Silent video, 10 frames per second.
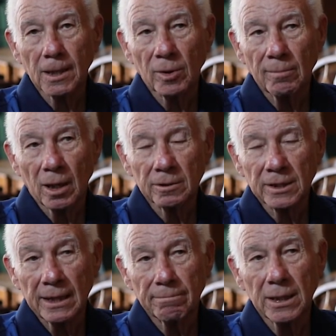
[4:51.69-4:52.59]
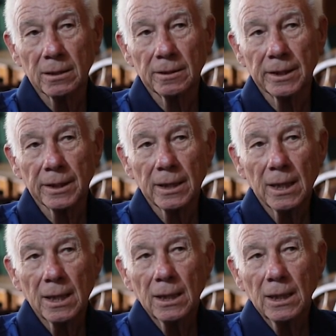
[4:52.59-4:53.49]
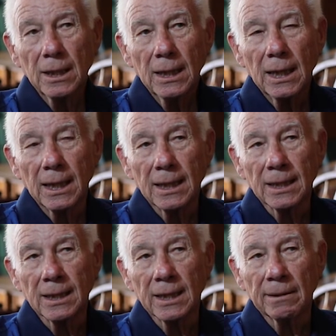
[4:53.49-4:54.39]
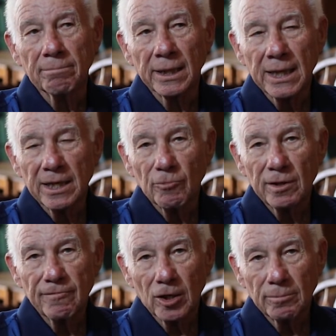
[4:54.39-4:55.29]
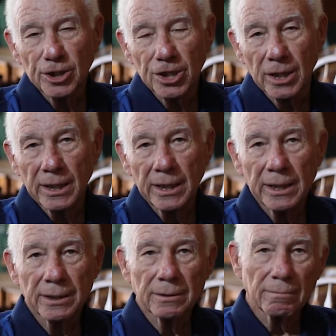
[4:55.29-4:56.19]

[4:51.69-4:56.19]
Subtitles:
We bought that building and began refurbishing it.